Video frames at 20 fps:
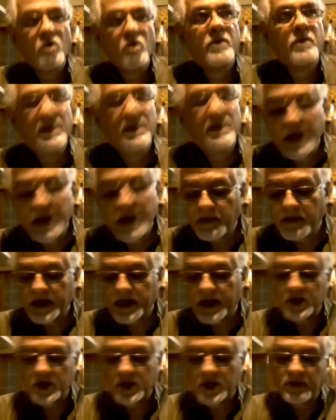public
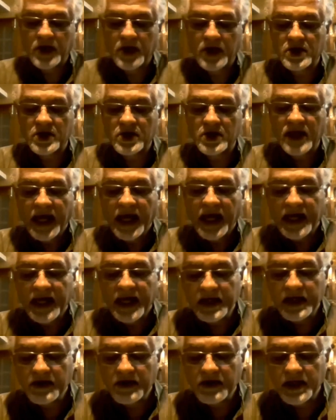participation and
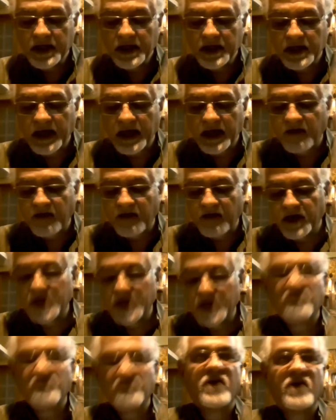increasing
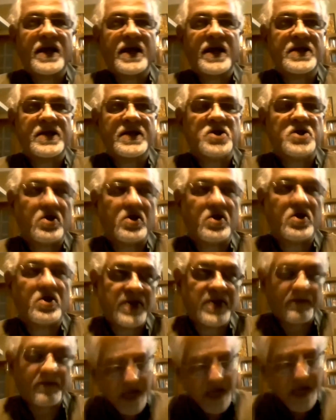evidence of violence on
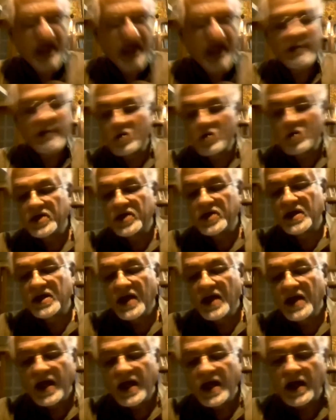them. I'm quoting
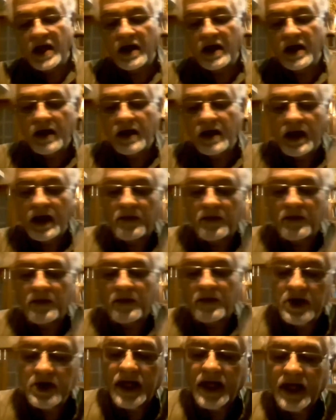
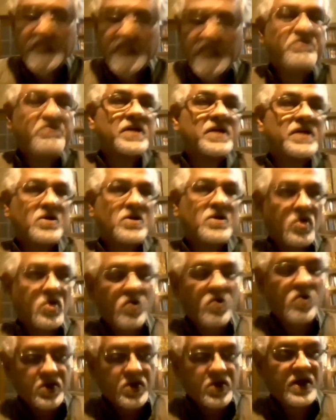Mridula, Epen, and
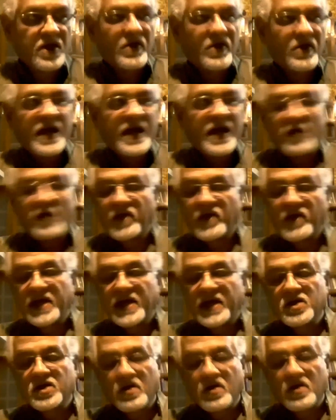Kodoth when I
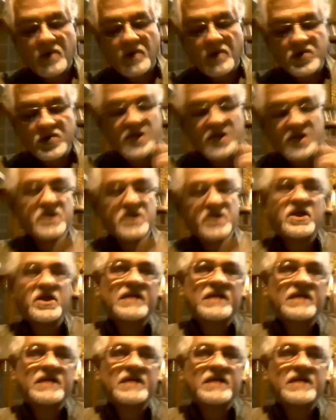talk about this gender